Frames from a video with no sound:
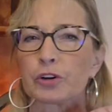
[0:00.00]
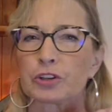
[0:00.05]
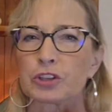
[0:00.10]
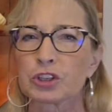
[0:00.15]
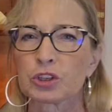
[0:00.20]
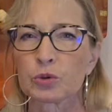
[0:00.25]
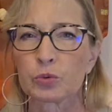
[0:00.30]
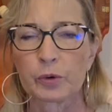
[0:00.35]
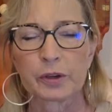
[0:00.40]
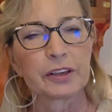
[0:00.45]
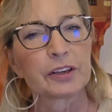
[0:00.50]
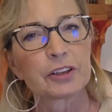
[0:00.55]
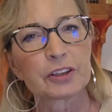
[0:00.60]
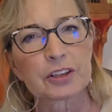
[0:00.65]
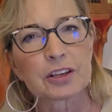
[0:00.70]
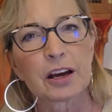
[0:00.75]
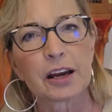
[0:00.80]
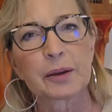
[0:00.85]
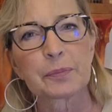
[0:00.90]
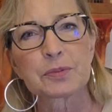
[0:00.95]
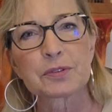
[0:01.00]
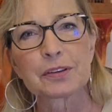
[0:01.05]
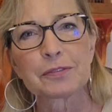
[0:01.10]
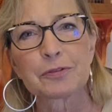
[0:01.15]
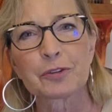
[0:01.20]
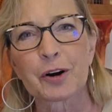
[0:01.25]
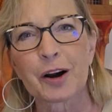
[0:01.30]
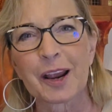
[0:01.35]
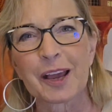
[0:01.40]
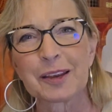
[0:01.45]
sweeter types of
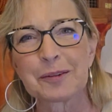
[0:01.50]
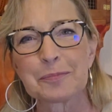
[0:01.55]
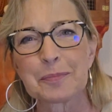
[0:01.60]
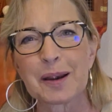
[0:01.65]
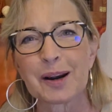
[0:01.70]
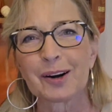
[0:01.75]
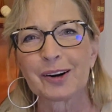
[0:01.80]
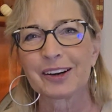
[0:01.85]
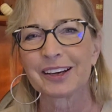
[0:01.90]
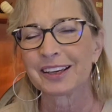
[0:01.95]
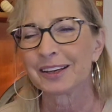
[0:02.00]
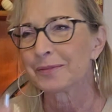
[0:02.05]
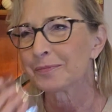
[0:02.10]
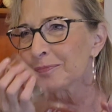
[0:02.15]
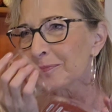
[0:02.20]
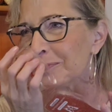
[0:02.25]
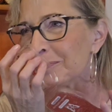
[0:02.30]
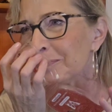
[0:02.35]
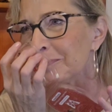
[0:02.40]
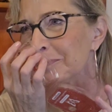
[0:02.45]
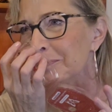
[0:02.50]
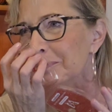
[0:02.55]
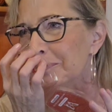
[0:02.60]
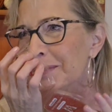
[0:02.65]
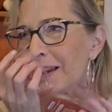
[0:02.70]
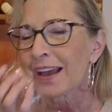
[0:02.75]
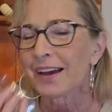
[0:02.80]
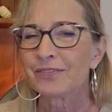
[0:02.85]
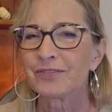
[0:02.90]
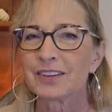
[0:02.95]
cranberry,
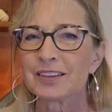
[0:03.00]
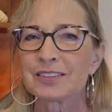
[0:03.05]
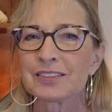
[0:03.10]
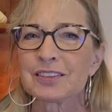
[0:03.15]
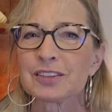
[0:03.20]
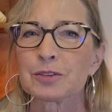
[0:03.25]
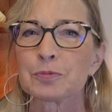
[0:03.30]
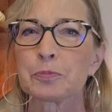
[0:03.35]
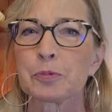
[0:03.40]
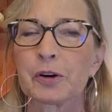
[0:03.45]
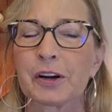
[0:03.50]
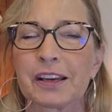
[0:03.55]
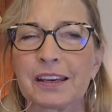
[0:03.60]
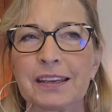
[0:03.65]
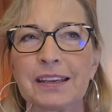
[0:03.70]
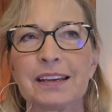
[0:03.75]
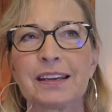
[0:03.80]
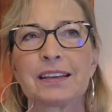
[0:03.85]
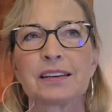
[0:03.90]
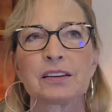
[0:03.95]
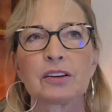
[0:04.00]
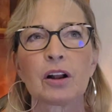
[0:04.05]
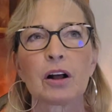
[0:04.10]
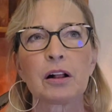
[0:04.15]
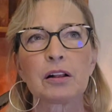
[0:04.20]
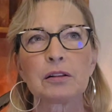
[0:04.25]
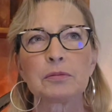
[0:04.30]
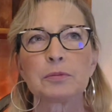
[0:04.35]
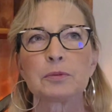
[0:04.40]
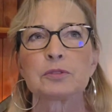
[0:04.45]
and this is pretty, and it
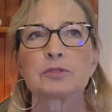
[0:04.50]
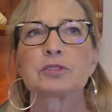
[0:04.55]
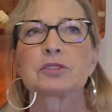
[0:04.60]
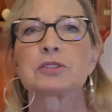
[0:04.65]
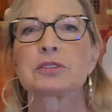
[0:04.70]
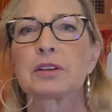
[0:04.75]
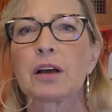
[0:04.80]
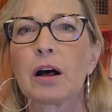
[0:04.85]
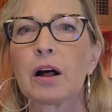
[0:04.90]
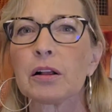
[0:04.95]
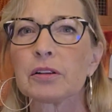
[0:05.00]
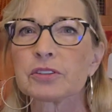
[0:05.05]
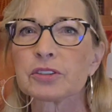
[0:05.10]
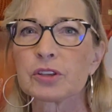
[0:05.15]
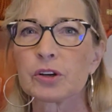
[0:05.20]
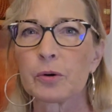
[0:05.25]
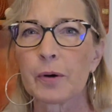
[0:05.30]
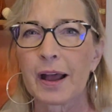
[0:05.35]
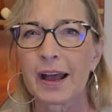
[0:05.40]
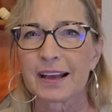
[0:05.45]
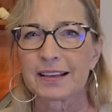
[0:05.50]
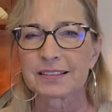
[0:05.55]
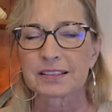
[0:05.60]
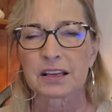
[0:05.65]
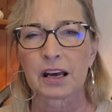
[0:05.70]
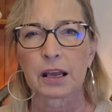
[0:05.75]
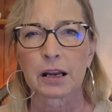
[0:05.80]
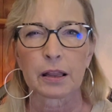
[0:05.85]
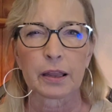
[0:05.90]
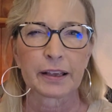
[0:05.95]
almost also has
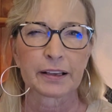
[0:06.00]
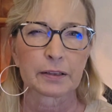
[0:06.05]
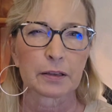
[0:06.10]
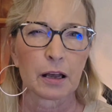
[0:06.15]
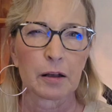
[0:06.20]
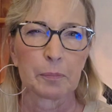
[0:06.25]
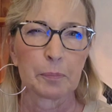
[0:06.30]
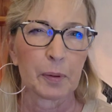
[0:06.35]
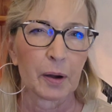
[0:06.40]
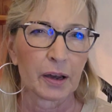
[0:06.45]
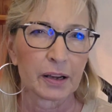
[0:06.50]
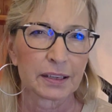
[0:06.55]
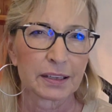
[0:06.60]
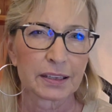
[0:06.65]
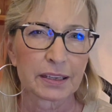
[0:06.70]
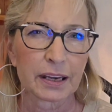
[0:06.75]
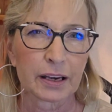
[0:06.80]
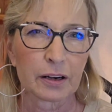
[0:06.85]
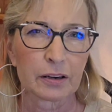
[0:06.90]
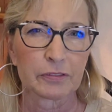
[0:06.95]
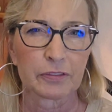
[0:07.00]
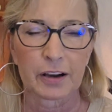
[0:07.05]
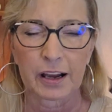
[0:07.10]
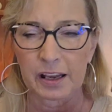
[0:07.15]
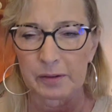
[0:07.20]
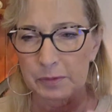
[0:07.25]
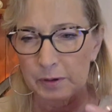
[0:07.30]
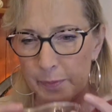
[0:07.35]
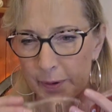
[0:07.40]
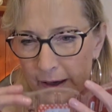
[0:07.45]
kind of like a body care
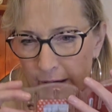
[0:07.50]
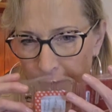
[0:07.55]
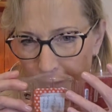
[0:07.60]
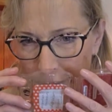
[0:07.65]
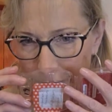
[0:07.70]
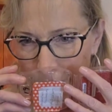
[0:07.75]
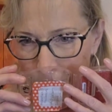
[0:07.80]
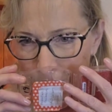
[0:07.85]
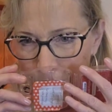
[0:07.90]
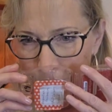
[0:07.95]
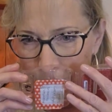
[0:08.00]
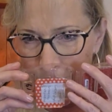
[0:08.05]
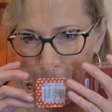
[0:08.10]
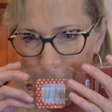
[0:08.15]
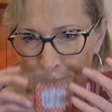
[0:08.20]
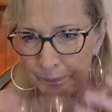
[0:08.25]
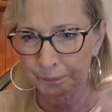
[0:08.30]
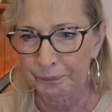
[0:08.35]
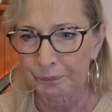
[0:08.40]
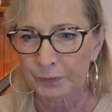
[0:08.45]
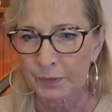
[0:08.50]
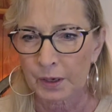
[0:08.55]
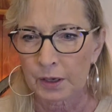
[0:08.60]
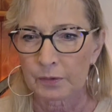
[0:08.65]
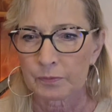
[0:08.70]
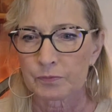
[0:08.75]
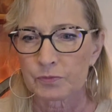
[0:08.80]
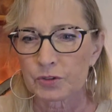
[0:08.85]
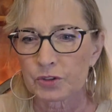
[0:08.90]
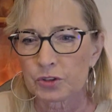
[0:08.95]
vibe about it.
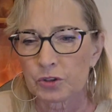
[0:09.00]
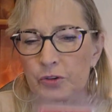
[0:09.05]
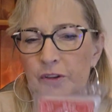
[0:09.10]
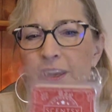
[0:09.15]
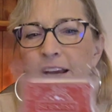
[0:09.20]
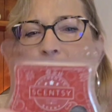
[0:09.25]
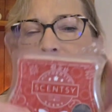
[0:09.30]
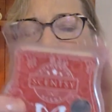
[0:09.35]
So yeah,